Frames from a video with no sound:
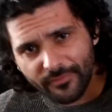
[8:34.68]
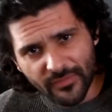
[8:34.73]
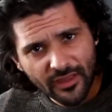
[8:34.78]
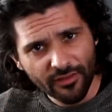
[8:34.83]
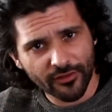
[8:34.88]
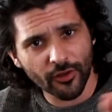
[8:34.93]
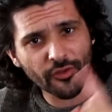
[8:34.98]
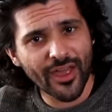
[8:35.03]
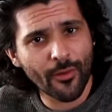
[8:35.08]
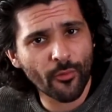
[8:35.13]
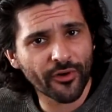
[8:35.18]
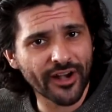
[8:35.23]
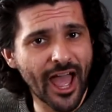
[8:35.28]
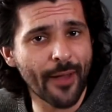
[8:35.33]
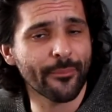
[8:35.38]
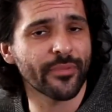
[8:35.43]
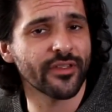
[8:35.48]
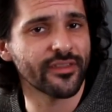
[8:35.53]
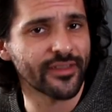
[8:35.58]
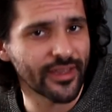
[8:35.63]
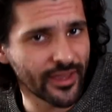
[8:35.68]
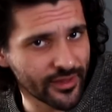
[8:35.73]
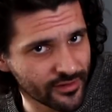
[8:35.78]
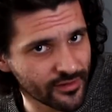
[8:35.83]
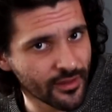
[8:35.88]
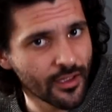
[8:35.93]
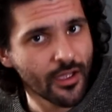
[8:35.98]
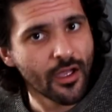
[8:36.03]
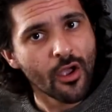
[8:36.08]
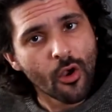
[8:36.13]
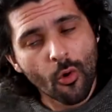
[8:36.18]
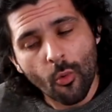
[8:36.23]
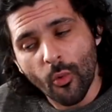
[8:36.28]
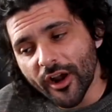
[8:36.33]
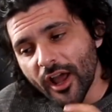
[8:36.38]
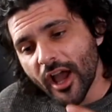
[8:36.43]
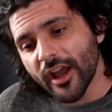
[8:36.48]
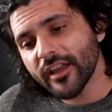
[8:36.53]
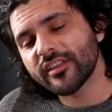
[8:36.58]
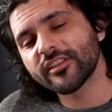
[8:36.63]
So then what happens is, when
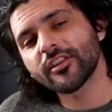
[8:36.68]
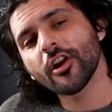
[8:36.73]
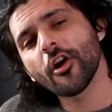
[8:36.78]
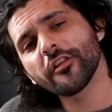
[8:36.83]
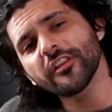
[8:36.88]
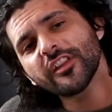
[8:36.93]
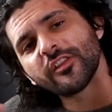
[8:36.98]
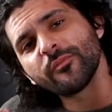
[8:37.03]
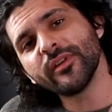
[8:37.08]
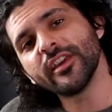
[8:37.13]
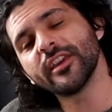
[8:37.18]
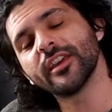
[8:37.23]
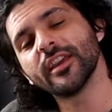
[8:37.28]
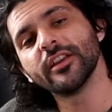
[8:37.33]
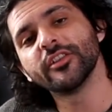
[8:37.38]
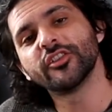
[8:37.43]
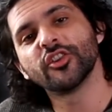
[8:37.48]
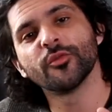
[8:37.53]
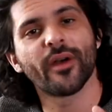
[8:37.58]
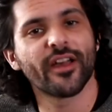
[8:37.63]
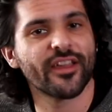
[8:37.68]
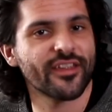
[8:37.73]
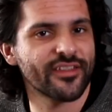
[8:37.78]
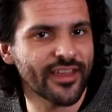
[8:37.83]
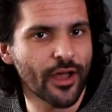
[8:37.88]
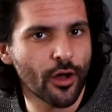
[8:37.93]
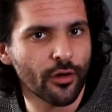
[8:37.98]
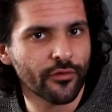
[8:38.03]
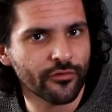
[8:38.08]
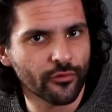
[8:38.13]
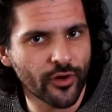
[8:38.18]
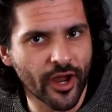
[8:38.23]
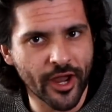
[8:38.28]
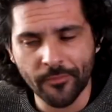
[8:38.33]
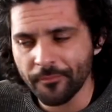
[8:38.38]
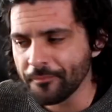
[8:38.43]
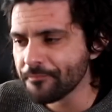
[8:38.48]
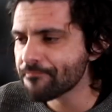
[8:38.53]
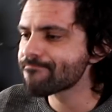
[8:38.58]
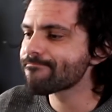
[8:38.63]
I start speaking to myself, right?
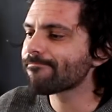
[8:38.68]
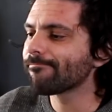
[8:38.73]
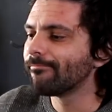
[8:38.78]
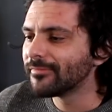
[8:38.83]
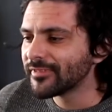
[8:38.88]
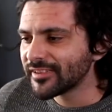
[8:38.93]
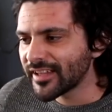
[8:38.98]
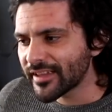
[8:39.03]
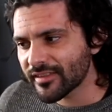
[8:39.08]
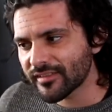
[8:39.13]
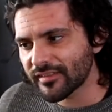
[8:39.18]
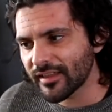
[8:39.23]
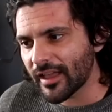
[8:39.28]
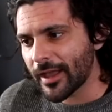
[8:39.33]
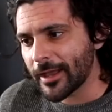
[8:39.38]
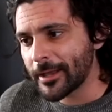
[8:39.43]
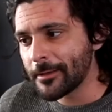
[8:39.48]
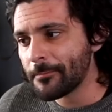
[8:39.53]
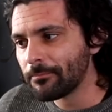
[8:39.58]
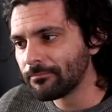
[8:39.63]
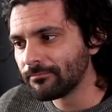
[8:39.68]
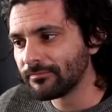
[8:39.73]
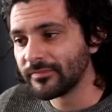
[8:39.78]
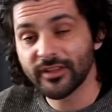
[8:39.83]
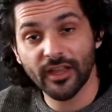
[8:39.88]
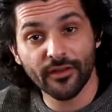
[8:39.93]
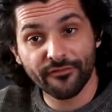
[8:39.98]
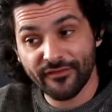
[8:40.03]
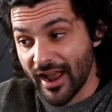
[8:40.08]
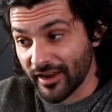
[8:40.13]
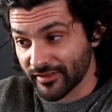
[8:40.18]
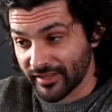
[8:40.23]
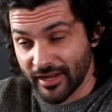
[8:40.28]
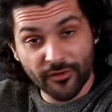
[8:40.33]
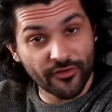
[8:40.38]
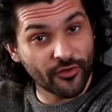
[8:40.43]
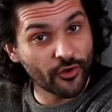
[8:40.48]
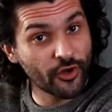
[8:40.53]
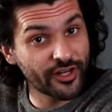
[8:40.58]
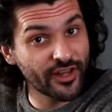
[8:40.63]
Let's say, in fact,
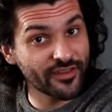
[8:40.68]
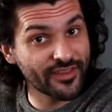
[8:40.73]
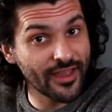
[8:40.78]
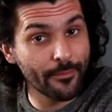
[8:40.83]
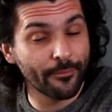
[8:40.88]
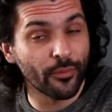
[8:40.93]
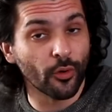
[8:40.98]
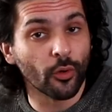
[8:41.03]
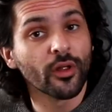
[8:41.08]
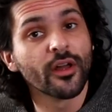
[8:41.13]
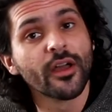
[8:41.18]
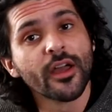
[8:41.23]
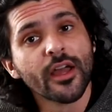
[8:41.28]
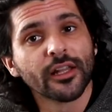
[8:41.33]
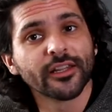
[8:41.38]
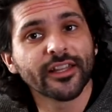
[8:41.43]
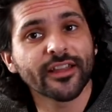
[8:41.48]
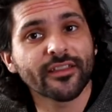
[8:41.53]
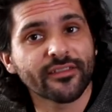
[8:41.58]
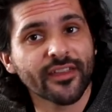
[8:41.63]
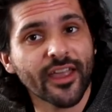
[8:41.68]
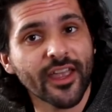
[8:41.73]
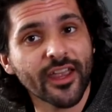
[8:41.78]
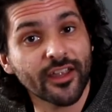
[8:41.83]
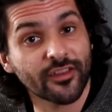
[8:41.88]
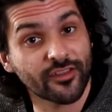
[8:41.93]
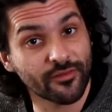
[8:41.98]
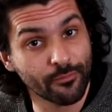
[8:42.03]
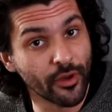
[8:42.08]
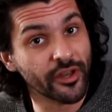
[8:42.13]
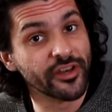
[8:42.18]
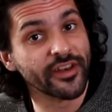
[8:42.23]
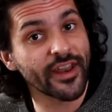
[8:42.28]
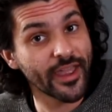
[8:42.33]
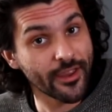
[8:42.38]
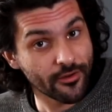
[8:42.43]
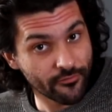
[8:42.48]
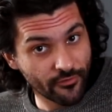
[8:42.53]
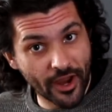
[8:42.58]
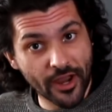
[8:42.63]
here's a good example. Let's say it's
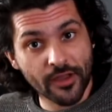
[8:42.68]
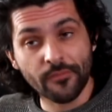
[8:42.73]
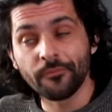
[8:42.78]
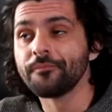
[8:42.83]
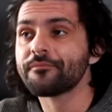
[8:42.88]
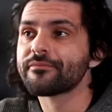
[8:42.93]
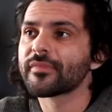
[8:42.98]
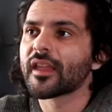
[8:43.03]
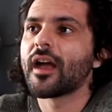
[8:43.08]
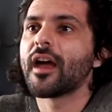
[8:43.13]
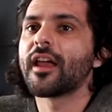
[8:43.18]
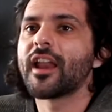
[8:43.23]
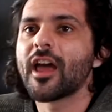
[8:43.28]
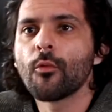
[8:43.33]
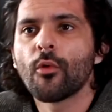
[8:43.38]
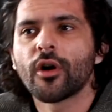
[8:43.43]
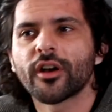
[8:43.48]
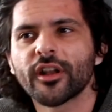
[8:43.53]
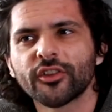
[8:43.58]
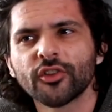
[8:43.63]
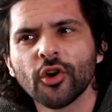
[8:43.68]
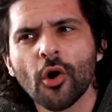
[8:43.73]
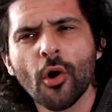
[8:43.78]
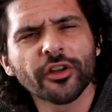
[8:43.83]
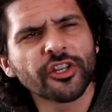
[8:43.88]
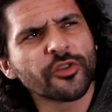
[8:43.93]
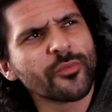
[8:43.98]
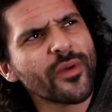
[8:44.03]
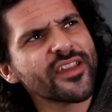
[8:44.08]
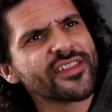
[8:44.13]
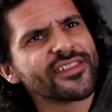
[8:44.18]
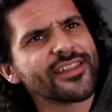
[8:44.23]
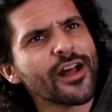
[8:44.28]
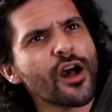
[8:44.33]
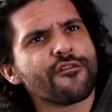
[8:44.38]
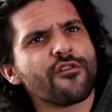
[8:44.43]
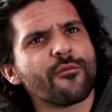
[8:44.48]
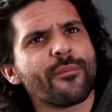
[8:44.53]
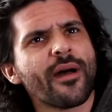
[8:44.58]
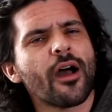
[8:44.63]
Monday, right? And I want to talk to
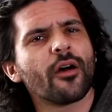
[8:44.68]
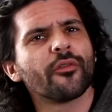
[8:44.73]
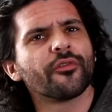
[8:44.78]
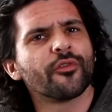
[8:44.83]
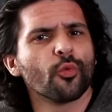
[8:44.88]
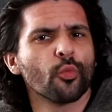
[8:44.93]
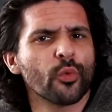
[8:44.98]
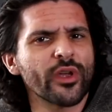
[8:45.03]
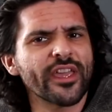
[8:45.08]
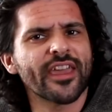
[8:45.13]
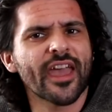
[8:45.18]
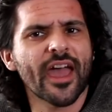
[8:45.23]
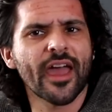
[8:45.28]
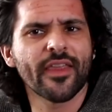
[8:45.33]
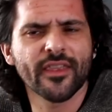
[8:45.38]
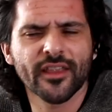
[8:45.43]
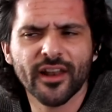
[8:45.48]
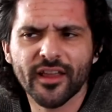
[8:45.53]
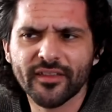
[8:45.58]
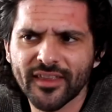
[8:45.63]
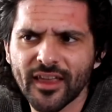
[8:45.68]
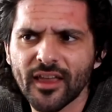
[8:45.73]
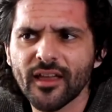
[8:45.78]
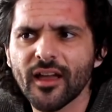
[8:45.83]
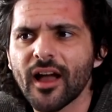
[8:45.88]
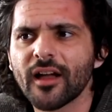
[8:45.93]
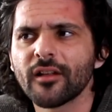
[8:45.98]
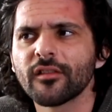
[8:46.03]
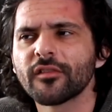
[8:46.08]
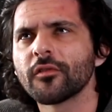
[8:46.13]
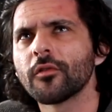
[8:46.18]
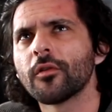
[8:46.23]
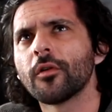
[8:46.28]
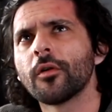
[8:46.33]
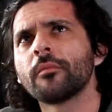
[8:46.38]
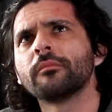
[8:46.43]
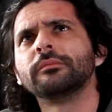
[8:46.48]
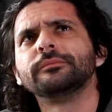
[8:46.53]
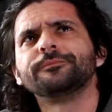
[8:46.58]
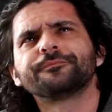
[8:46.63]
myself about the weekend. And I say,
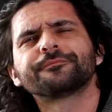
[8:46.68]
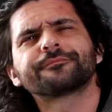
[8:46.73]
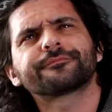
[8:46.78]
also,